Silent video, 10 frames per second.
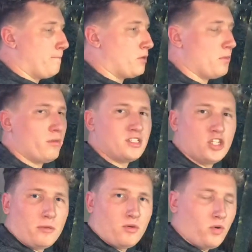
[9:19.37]
the moment
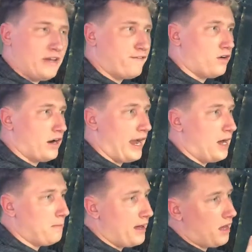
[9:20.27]
y'all been waiting for,
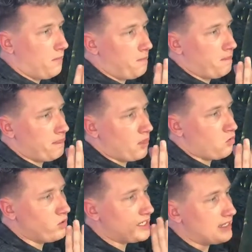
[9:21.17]
how about
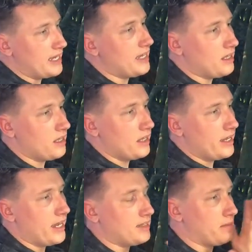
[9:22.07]
we get
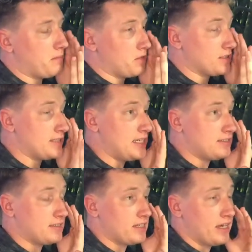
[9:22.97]
in the
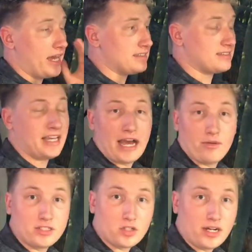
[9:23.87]
seats and see
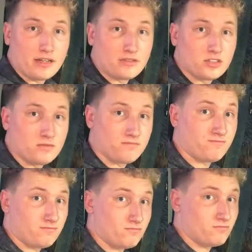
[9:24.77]
how it drives?
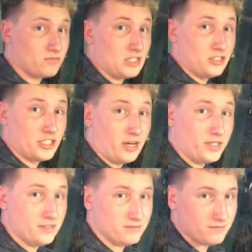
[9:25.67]
Shall we?